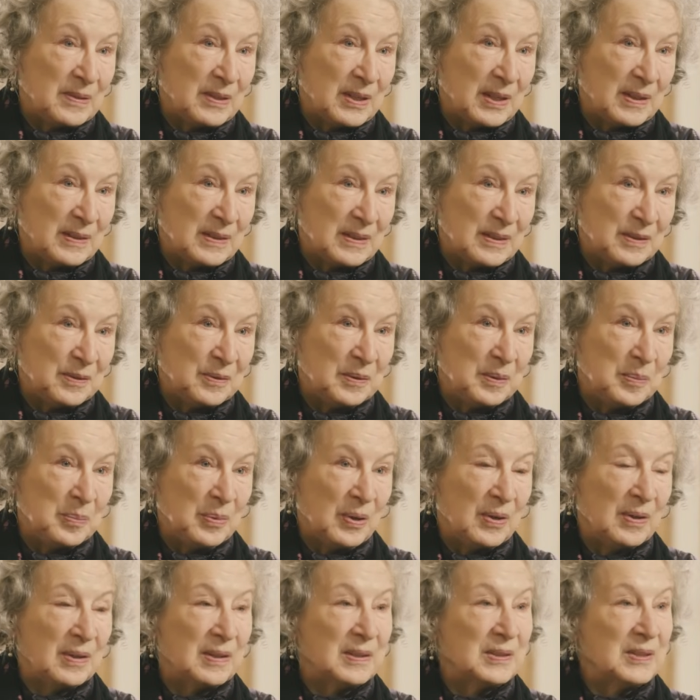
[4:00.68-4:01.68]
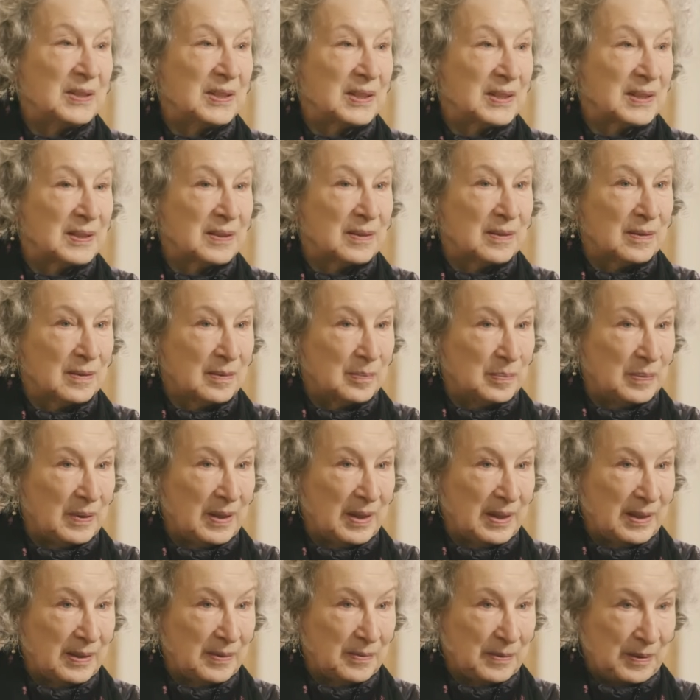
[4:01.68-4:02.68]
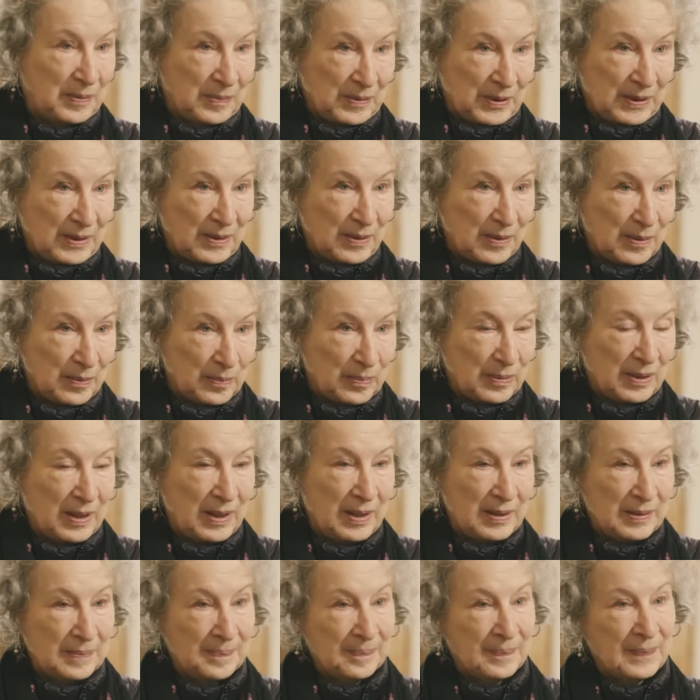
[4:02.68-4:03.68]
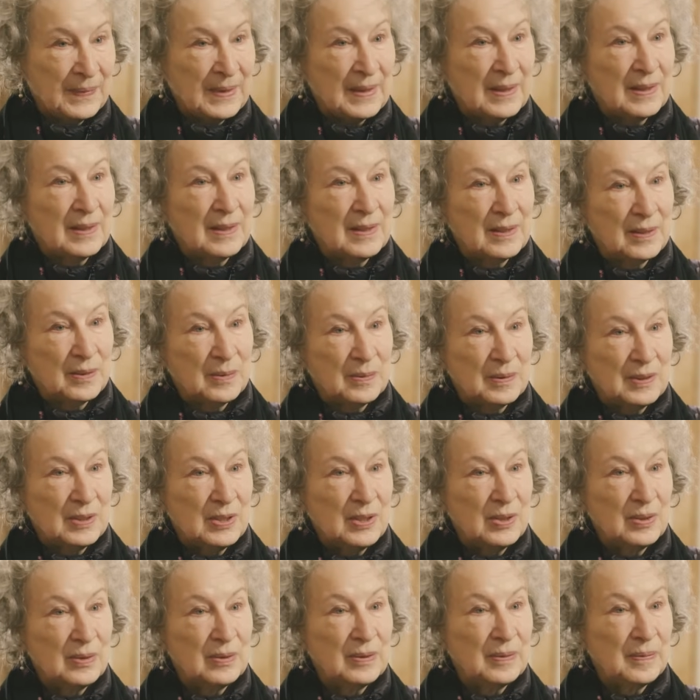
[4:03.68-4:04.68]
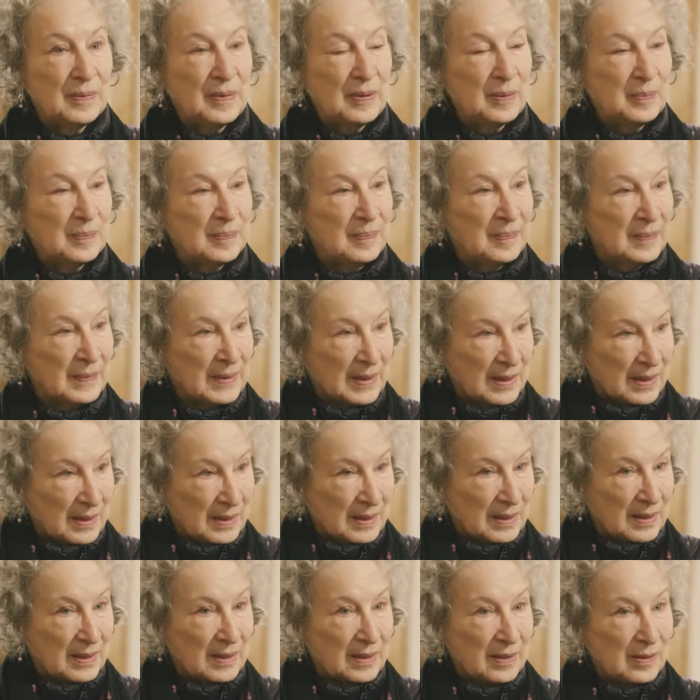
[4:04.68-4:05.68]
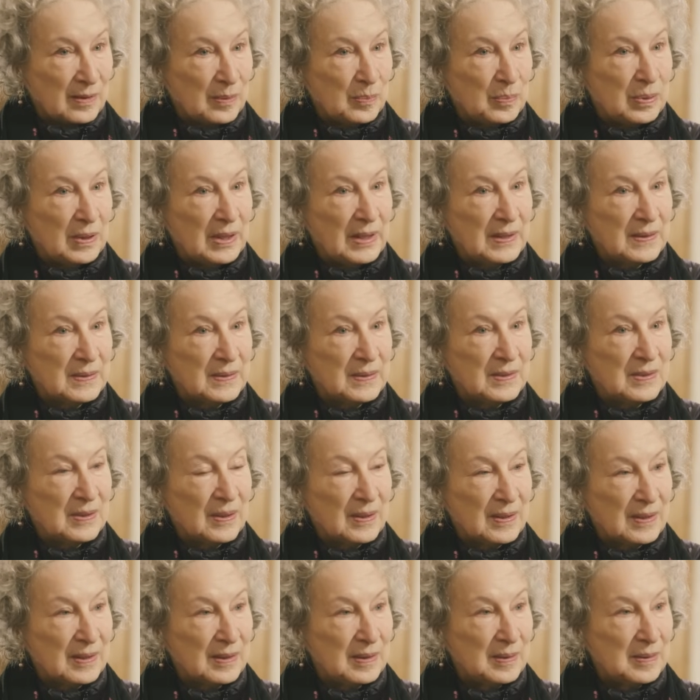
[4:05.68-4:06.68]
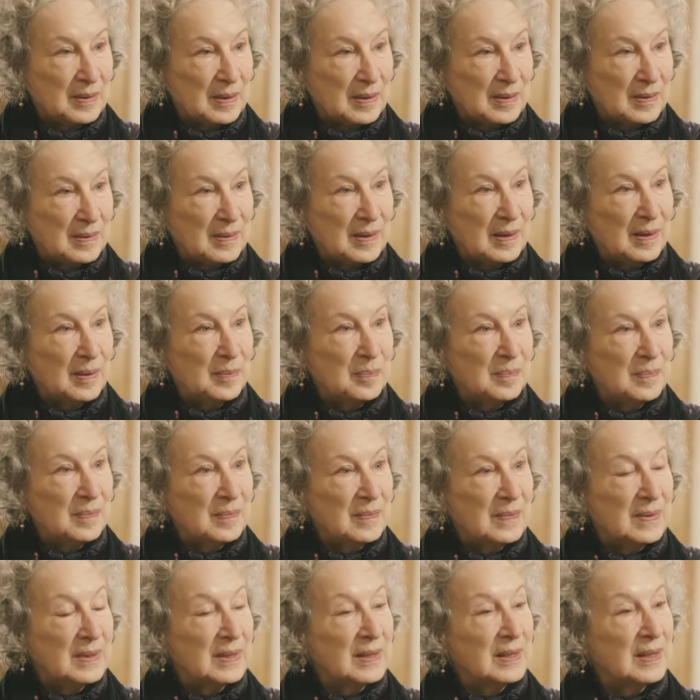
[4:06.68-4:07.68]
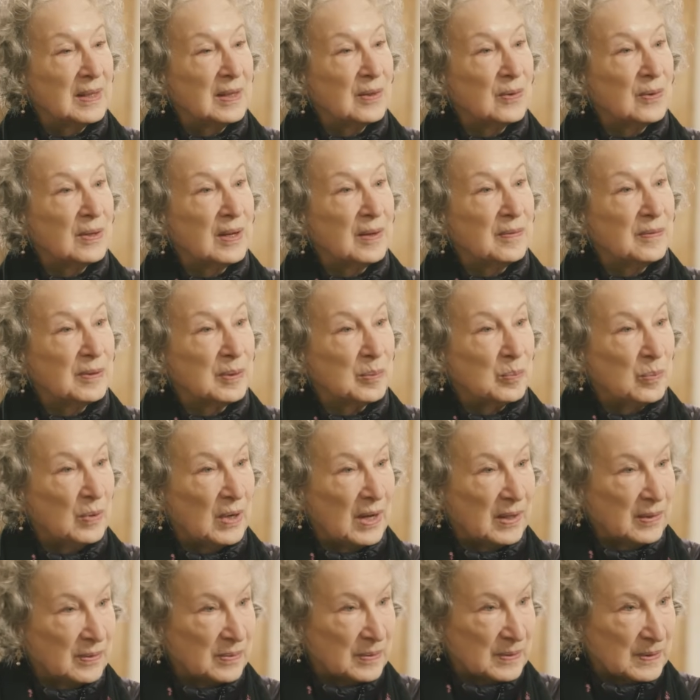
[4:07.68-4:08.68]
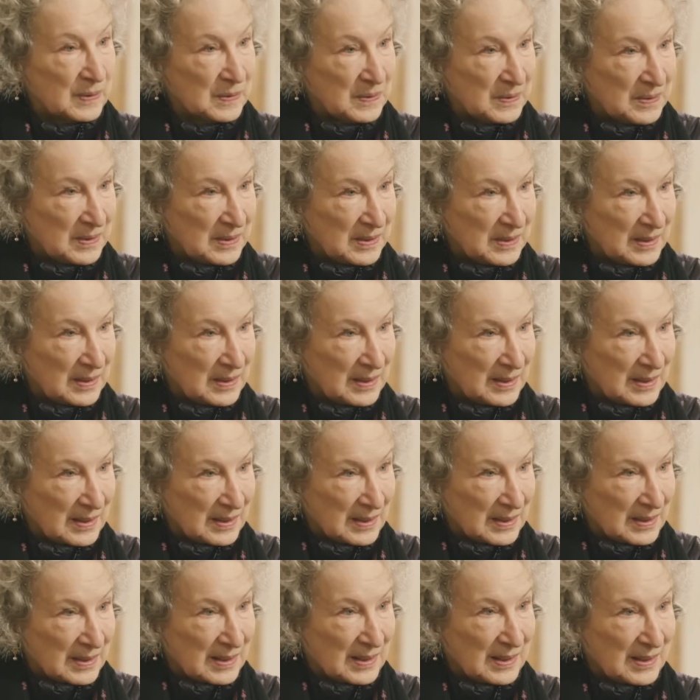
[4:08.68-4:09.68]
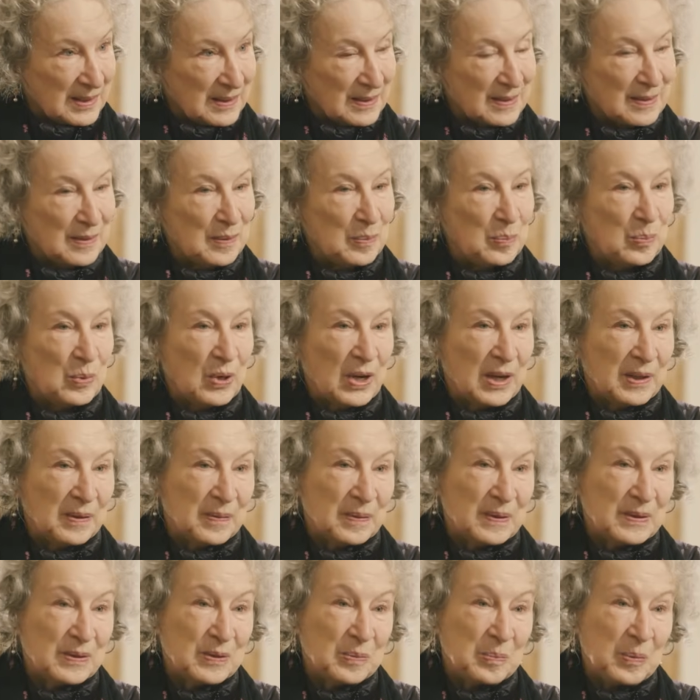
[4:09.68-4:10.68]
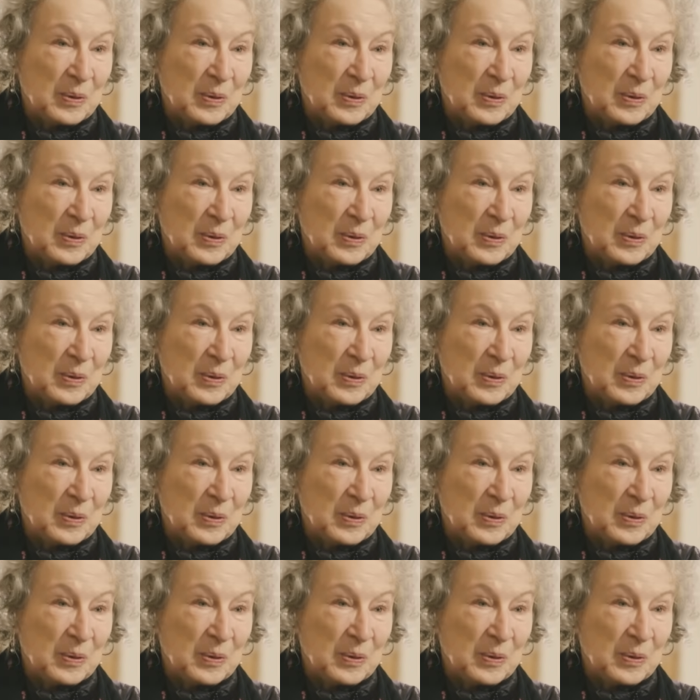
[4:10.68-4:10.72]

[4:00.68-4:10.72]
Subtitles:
cents. So we bought a ticket to the play and we went to the play. There were 2 of them. And the play started, they were having breakfast. It's the breakfast